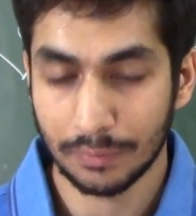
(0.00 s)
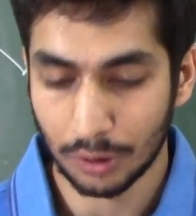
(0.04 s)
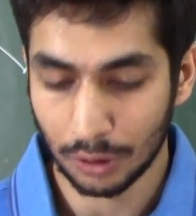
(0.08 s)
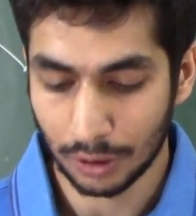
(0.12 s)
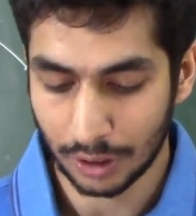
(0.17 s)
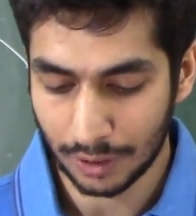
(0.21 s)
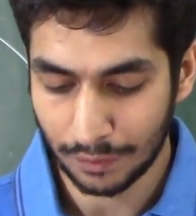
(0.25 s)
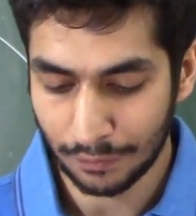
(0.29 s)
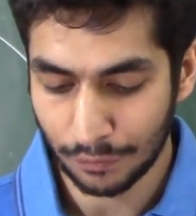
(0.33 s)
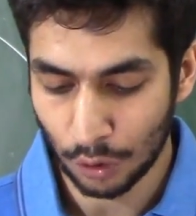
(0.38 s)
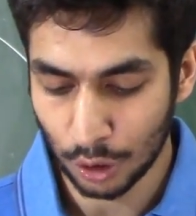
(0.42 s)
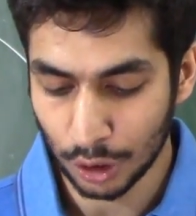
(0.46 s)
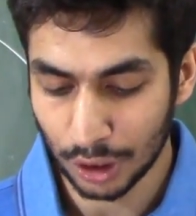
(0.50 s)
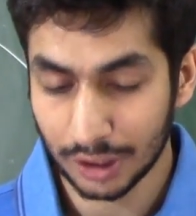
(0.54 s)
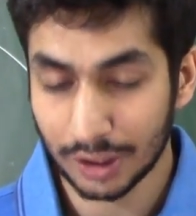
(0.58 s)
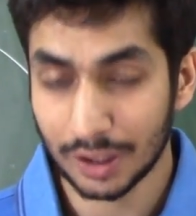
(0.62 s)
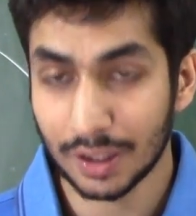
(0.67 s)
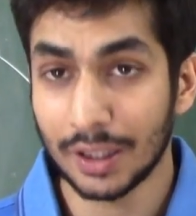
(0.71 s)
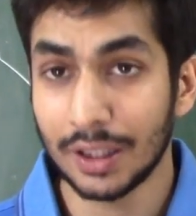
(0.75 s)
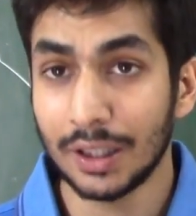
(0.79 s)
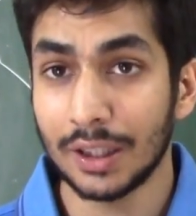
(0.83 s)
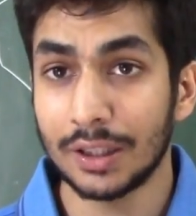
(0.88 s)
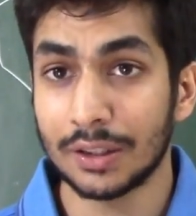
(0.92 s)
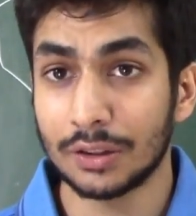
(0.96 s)
Okay,
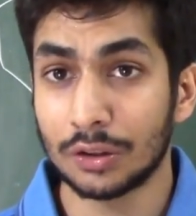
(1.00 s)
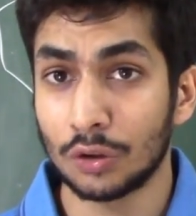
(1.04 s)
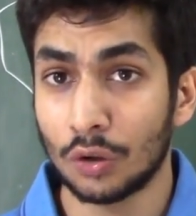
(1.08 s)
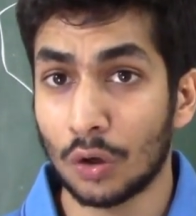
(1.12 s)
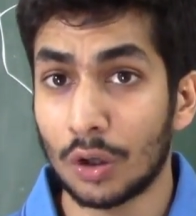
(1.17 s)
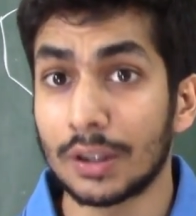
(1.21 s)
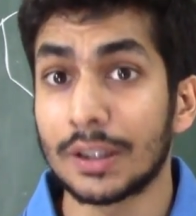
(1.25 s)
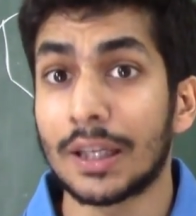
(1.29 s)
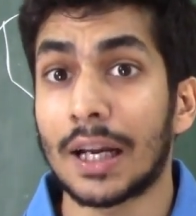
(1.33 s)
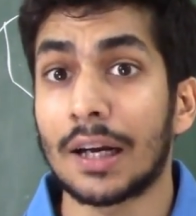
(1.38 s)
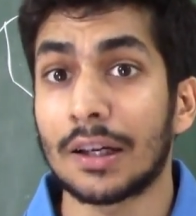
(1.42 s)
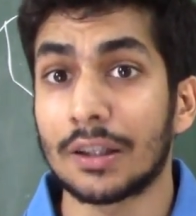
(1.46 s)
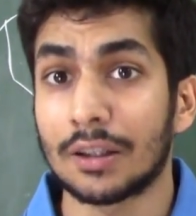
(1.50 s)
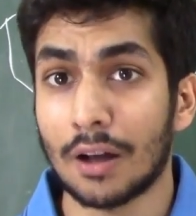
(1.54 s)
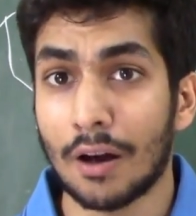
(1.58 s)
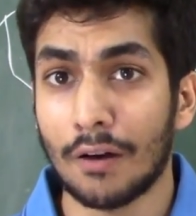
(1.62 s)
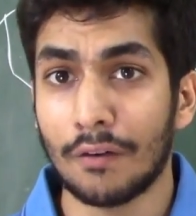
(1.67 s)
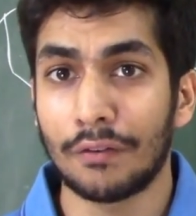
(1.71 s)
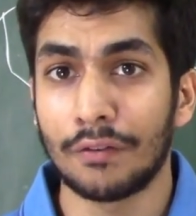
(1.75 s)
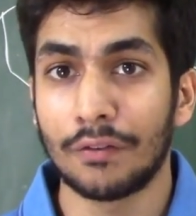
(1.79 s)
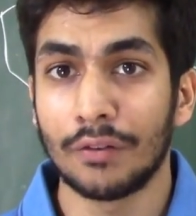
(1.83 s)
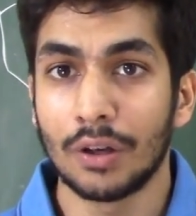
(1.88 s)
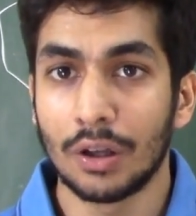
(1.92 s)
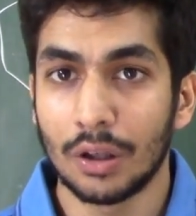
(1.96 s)
43 is not that
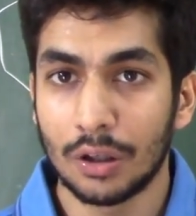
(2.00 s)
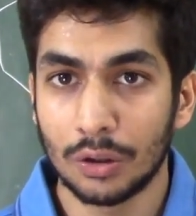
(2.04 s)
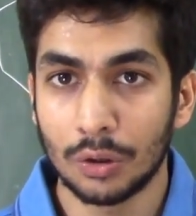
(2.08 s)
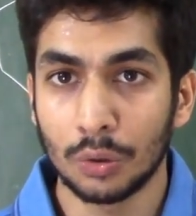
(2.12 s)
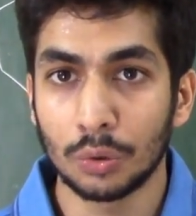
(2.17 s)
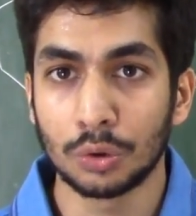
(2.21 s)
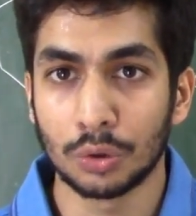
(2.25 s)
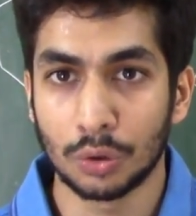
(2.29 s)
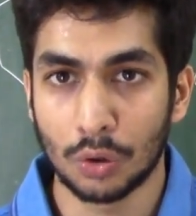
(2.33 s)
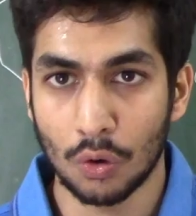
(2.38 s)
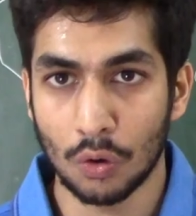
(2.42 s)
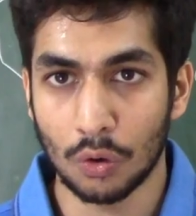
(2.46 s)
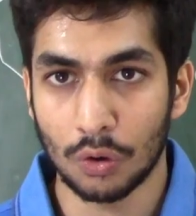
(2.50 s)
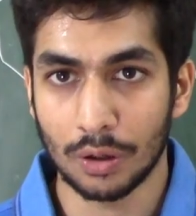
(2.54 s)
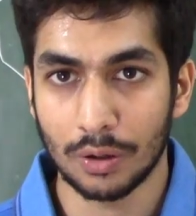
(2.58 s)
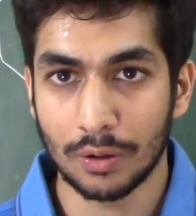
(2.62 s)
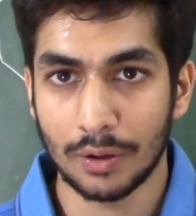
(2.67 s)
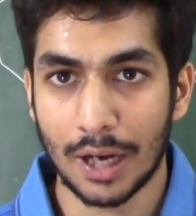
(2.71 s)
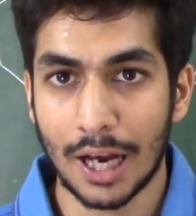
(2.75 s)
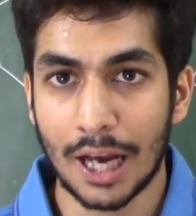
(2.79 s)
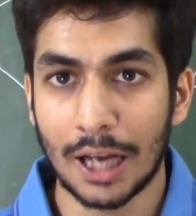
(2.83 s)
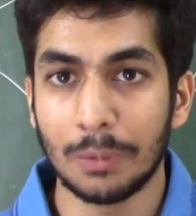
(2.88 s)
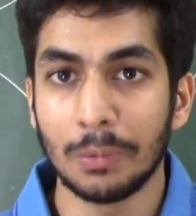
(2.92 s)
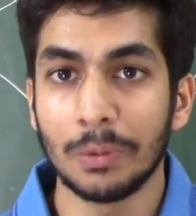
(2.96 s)
tough to score,
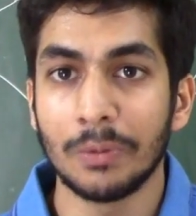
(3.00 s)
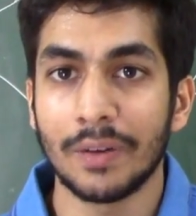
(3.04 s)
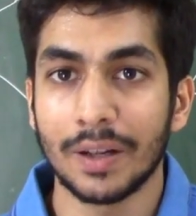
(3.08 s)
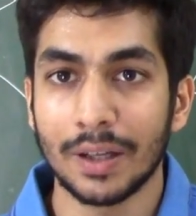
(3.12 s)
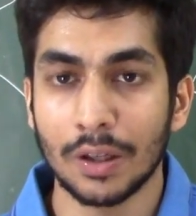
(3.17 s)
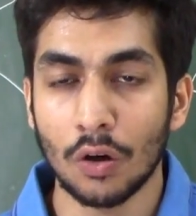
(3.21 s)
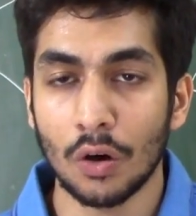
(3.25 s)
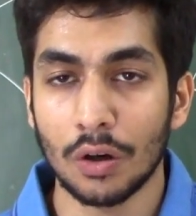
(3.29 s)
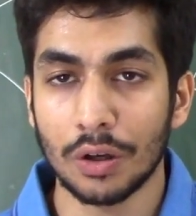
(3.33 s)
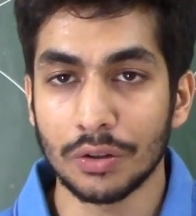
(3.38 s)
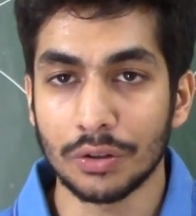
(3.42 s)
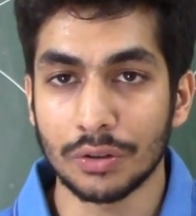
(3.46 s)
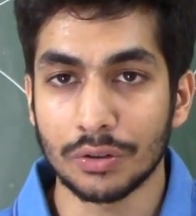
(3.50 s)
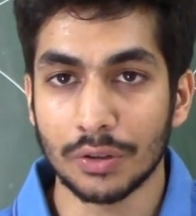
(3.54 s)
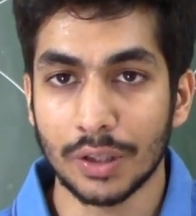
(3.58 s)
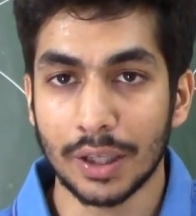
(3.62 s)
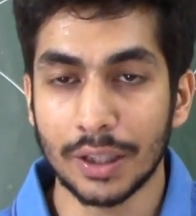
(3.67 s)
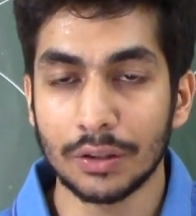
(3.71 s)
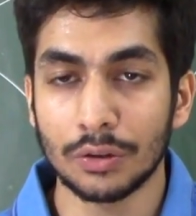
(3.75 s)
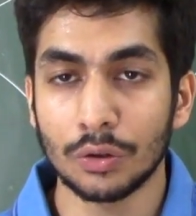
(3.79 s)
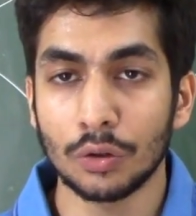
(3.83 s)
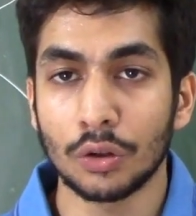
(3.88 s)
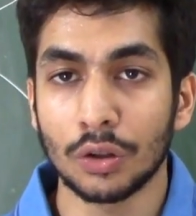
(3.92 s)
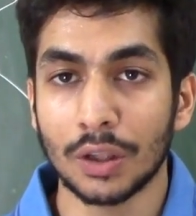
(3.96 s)
I'll be very honest,
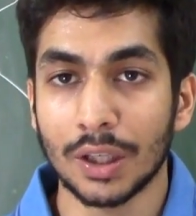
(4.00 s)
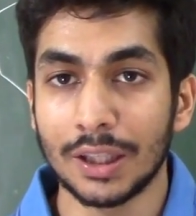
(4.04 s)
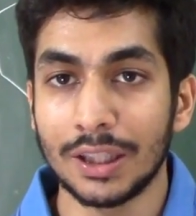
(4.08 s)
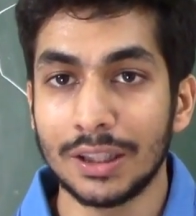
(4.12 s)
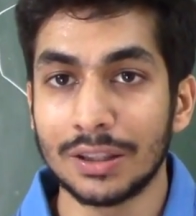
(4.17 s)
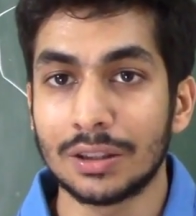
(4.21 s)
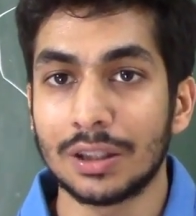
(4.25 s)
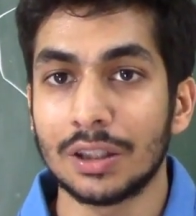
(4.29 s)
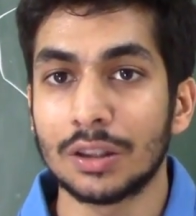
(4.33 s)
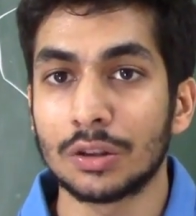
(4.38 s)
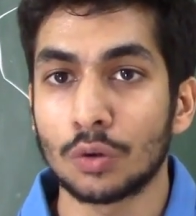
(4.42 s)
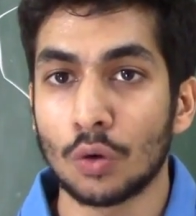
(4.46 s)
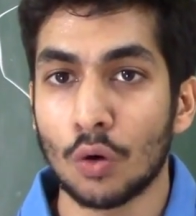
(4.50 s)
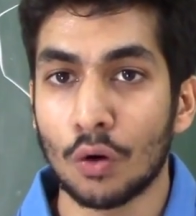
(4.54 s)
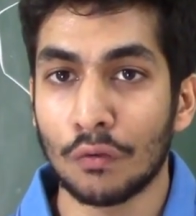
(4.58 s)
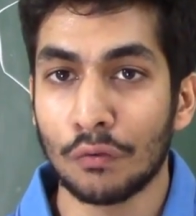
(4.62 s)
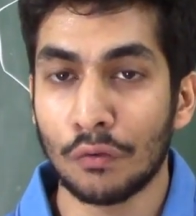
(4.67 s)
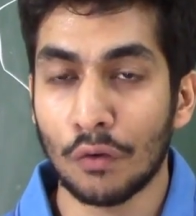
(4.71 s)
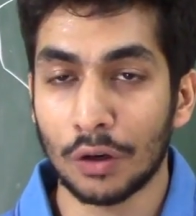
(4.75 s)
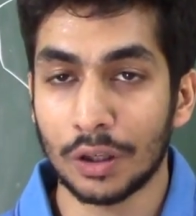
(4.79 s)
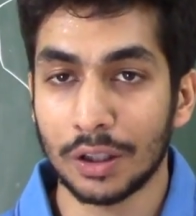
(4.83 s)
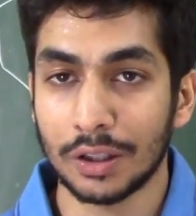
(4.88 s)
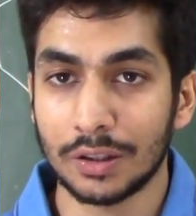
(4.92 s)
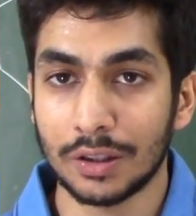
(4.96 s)
right? So you can easily score
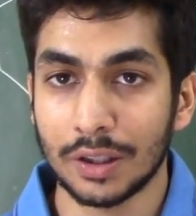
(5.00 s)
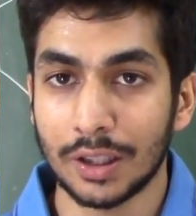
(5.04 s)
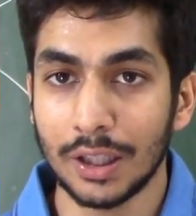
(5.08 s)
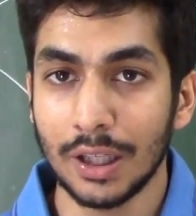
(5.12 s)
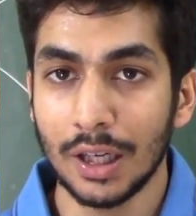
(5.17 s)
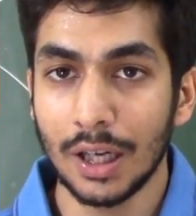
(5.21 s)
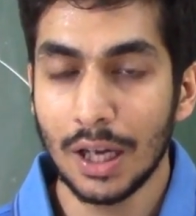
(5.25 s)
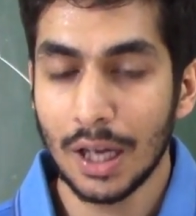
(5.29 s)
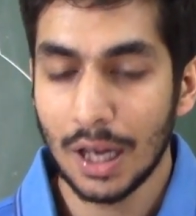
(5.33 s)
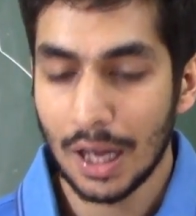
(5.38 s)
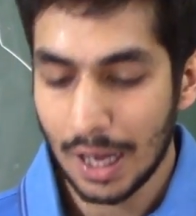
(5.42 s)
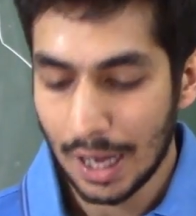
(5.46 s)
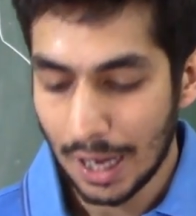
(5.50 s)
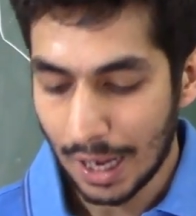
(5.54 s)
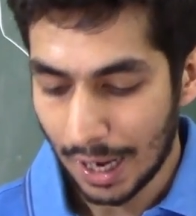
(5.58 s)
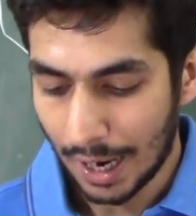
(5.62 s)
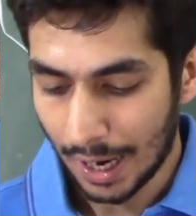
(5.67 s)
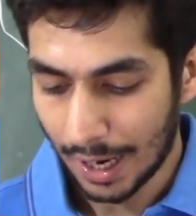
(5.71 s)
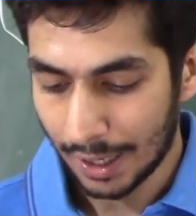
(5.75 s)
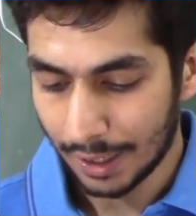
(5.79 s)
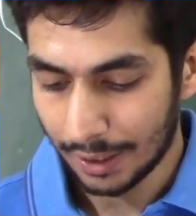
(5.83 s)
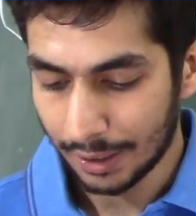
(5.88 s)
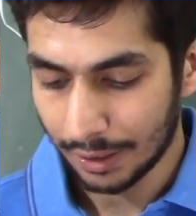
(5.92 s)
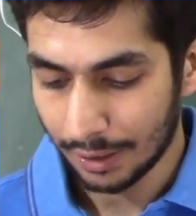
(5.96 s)
43,
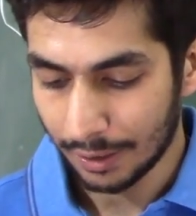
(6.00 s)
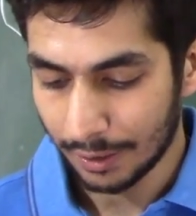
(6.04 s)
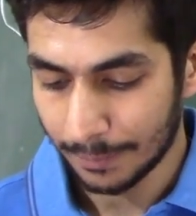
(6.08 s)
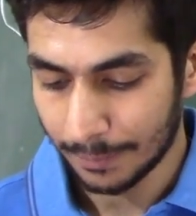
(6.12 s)
and